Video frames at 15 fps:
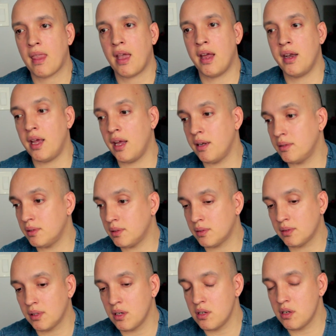And
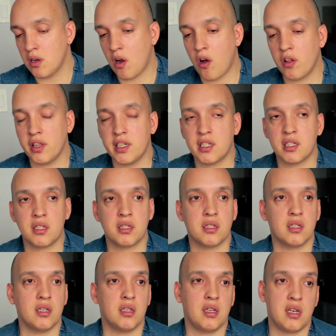then all this
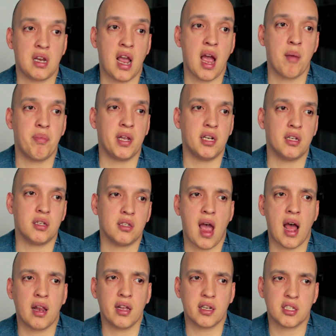happened.
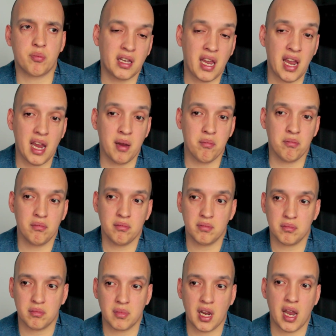Alex came
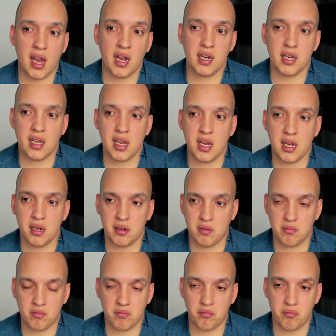and he
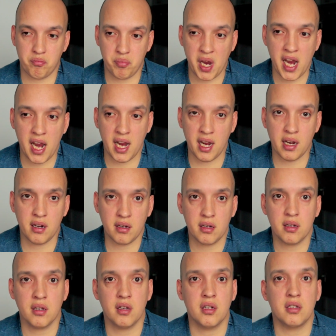paid
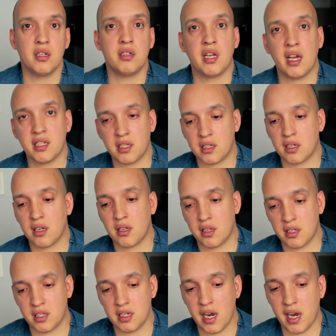to test
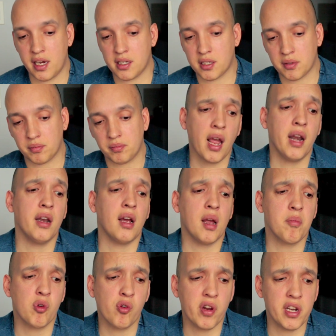the snakes. And
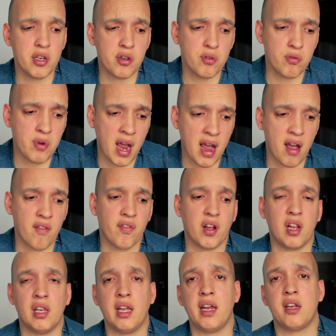I'm going to have
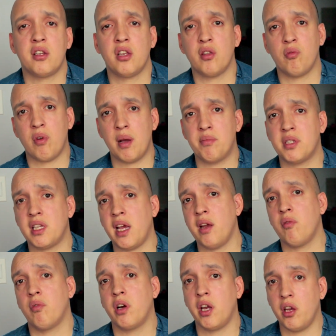a link to the
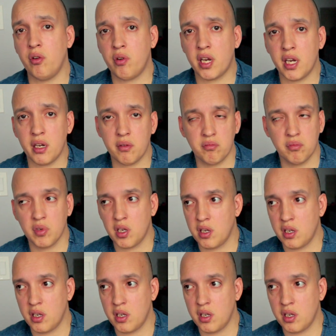website where you can